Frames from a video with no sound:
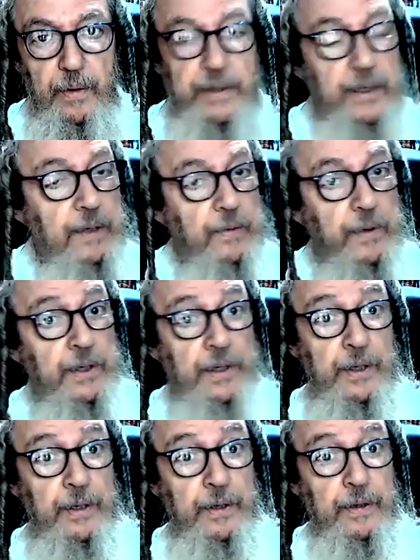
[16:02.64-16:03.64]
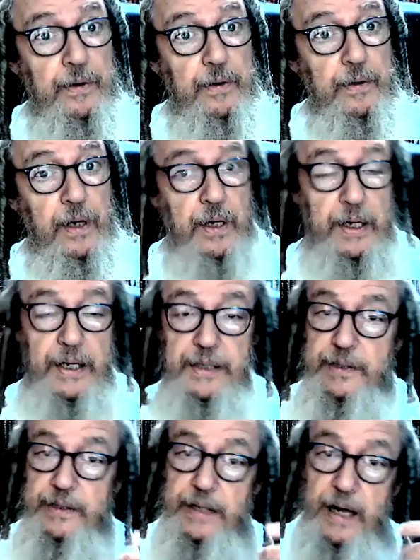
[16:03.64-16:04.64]
I'm saying, what did you do?
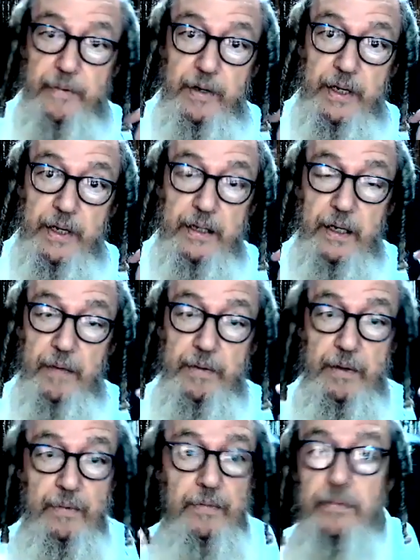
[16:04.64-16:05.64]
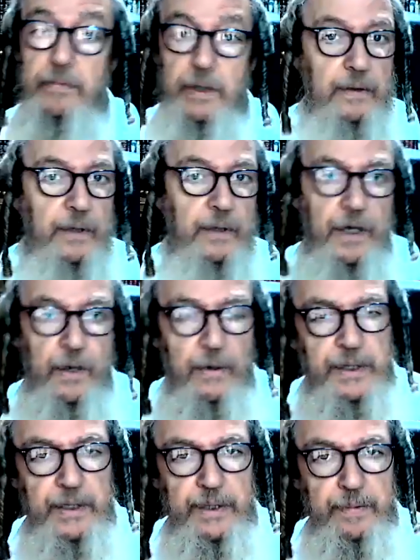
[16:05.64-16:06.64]
It's that I'm connecting him to the, the
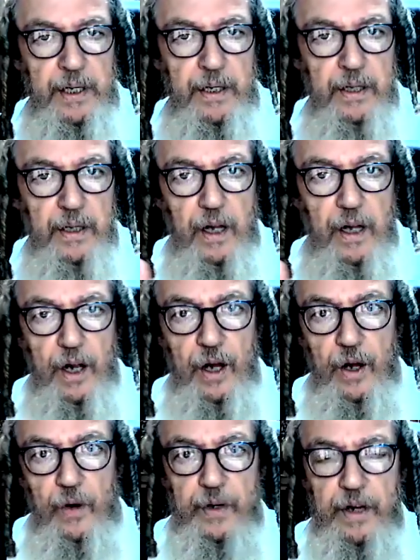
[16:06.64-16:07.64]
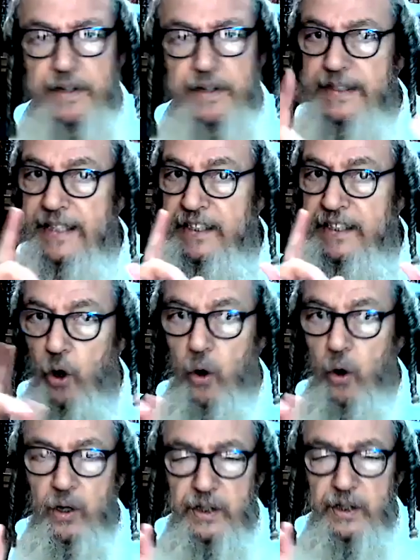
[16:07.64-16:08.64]
curious me whatever it is, it's
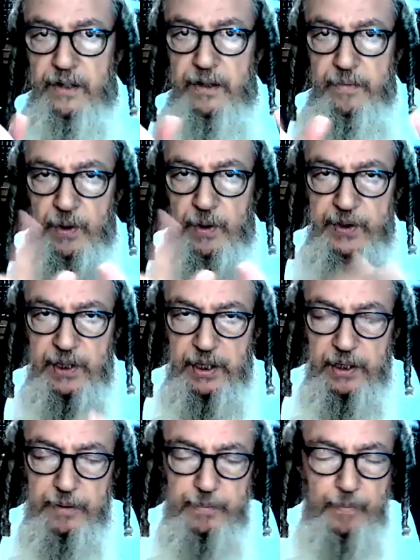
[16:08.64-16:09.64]
all in the music.